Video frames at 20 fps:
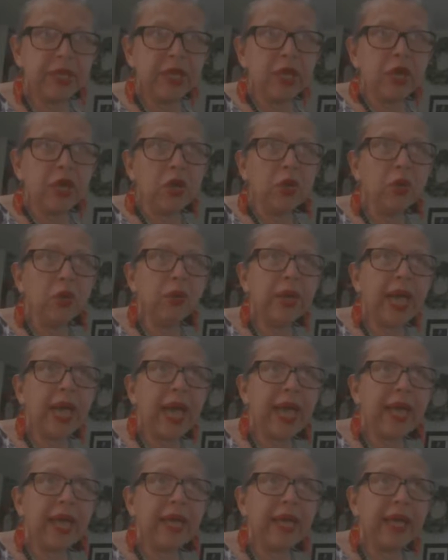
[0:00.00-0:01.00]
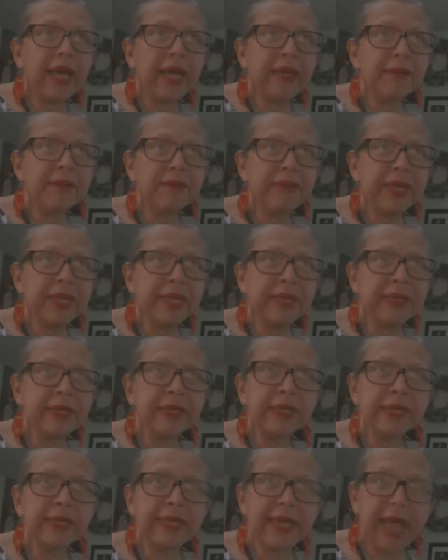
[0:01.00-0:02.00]
who had
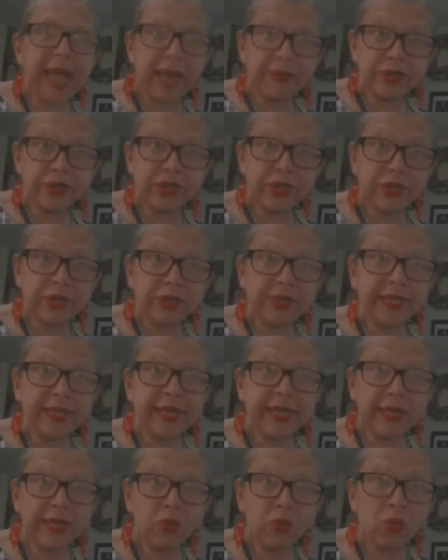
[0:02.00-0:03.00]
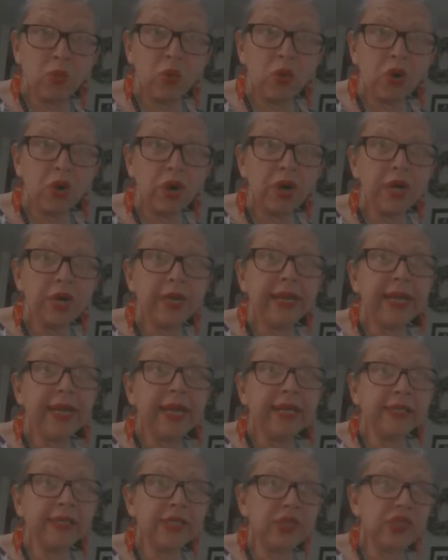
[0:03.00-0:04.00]
being captured in war
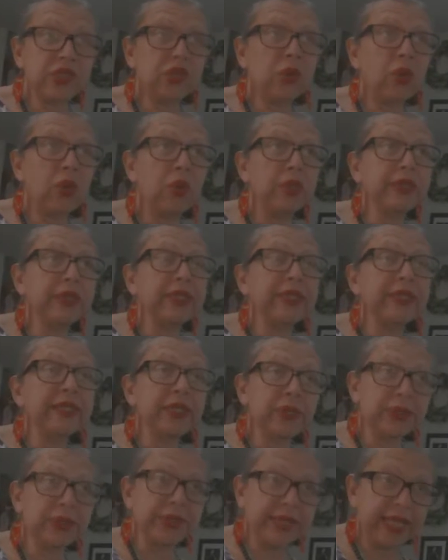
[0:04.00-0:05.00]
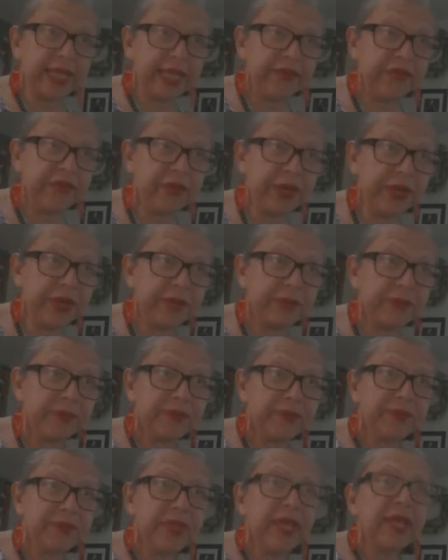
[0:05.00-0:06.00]
and sold into slavery.
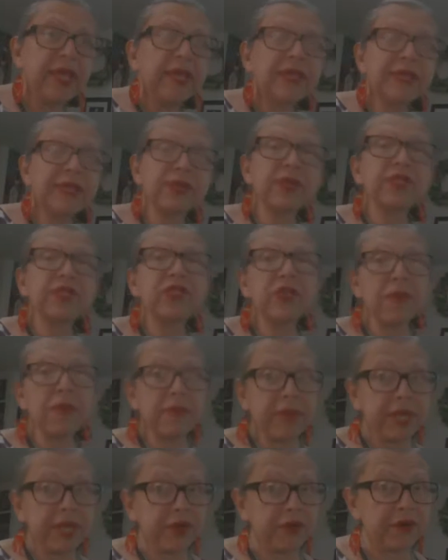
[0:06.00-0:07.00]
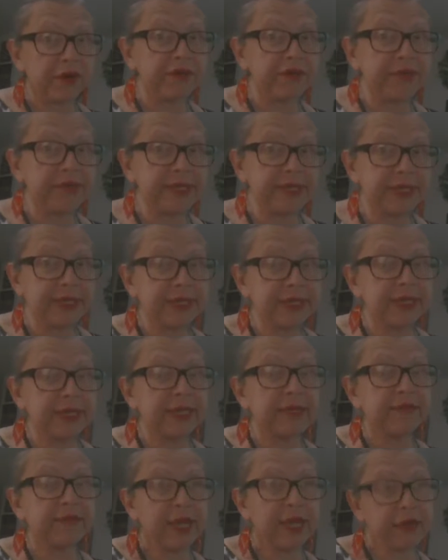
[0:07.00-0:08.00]
That's why some biographers,
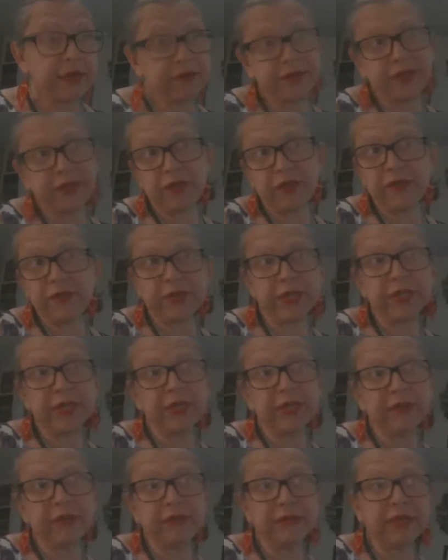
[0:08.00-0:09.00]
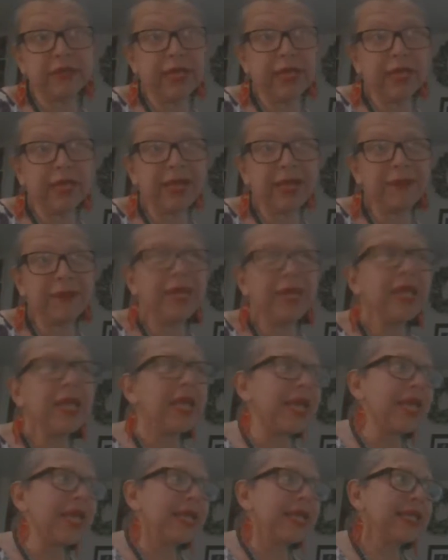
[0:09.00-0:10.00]
uh, biographers obviously, uh, I mean,
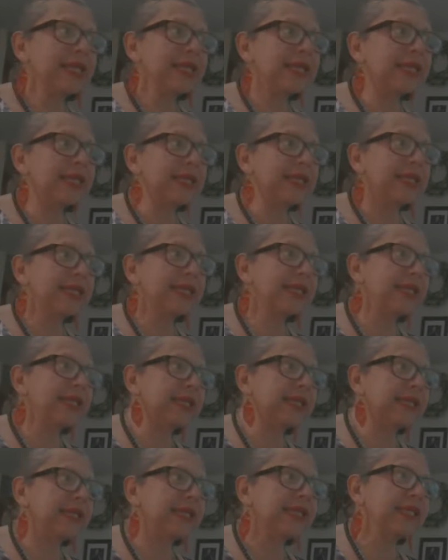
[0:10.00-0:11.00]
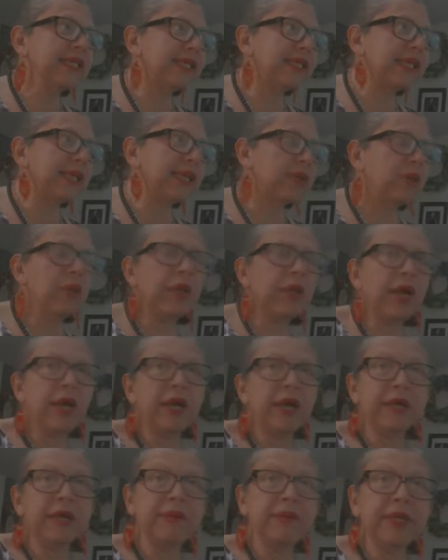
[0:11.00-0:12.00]
this this is this is an old
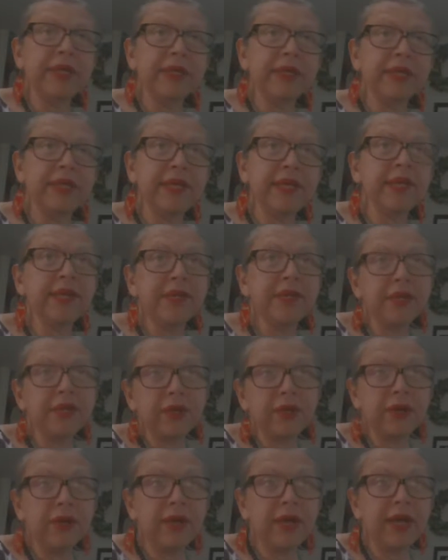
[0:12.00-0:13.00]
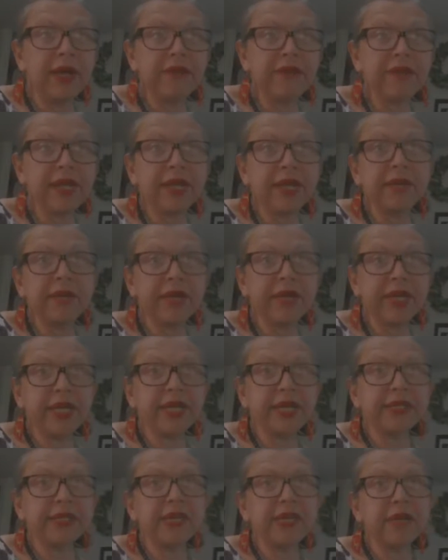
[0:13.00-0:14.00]
argument here. You know, uh, African
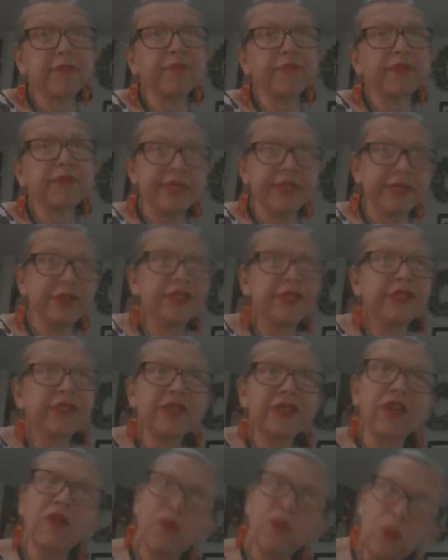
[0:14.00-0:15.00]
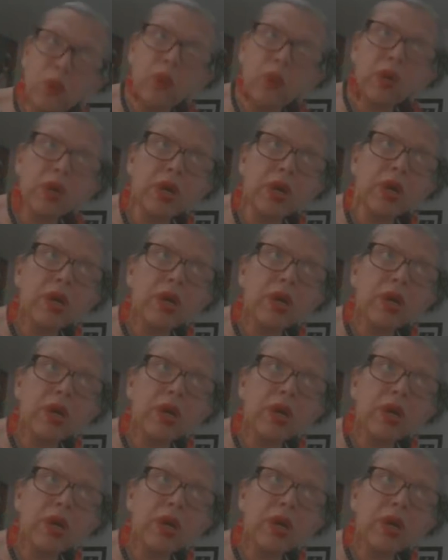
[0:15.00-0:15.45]
Americans are prisoners of war,